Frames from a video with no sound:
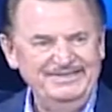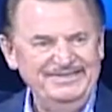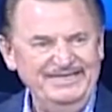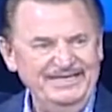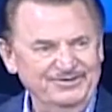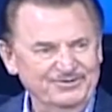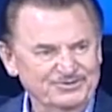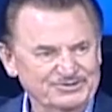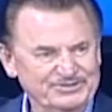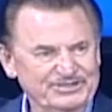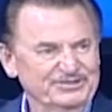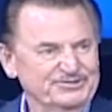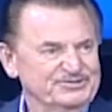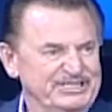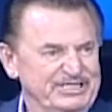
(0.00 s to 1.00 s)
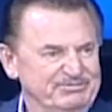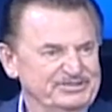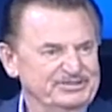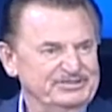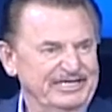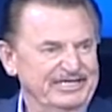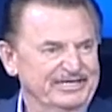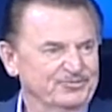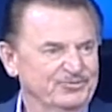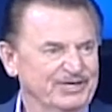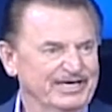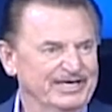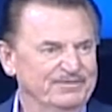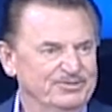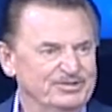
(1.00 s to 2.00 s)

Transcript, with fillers: They're going to still see me as king. Why?